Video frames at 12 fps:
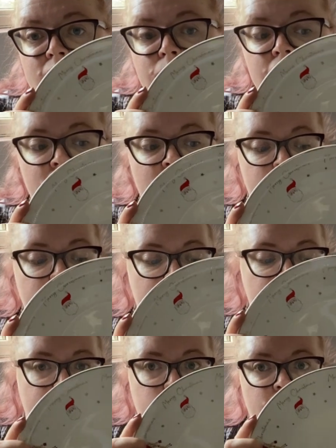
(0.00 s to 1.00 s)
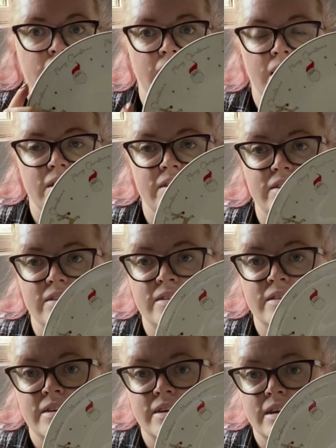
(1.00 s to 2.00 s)
B&M and Amesbury
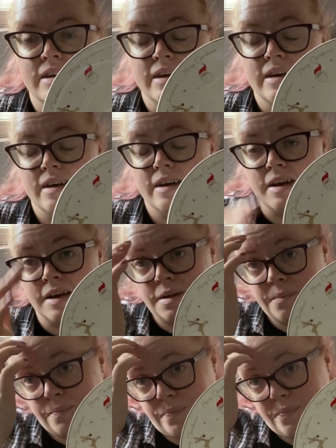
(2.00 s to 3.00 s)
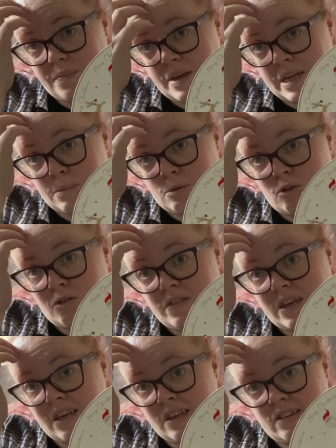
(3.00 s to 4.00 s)
has any more of
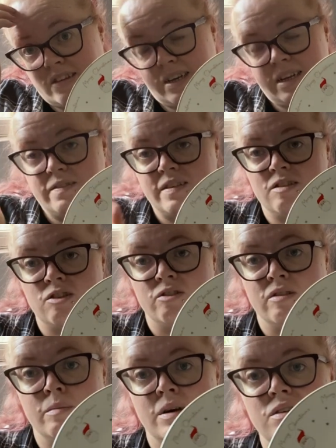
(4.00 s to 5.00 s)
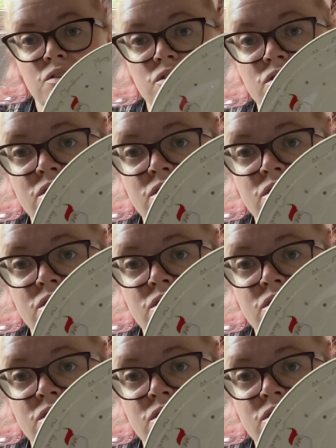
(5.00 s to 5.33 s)
these, and if they do, I might use